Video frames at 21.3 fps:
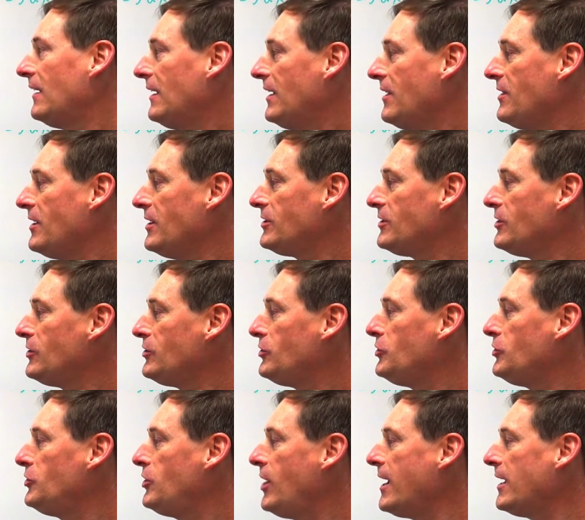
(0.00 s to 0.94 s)
This is
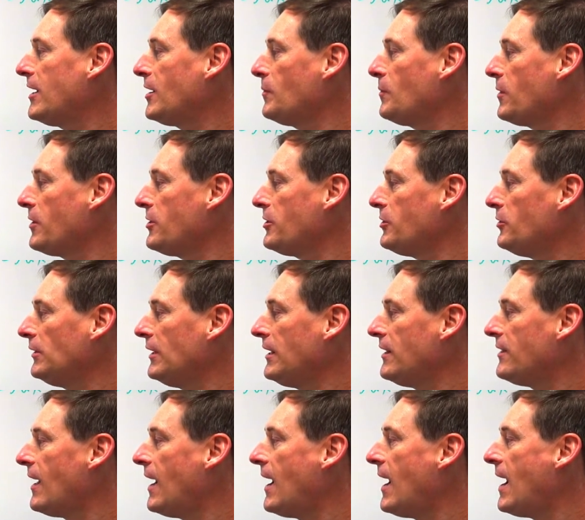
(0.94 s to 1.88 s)
Jacob Bernoulli,
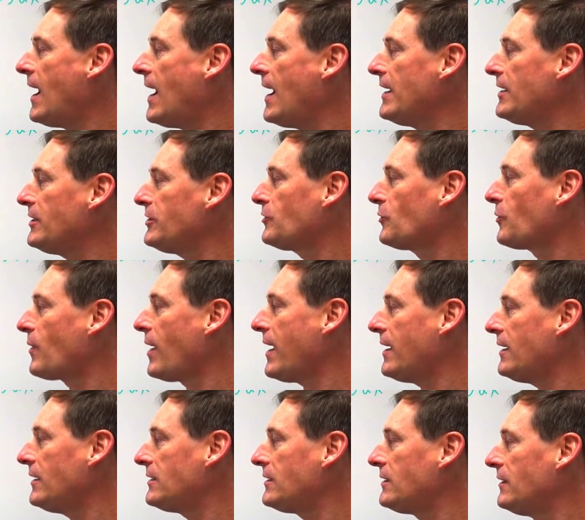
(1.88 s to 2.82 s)
the highest
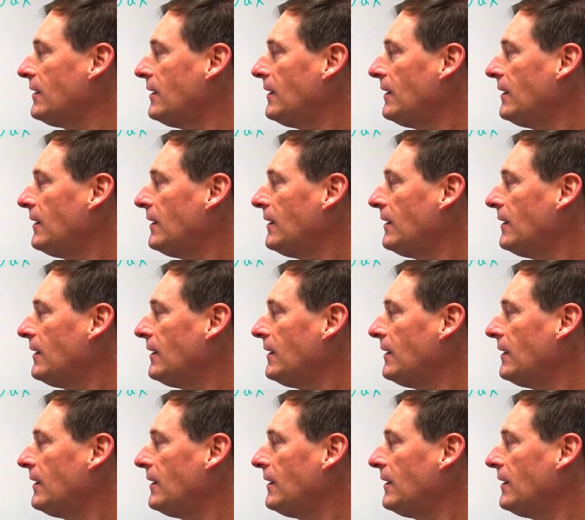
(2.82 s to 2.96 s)
ranked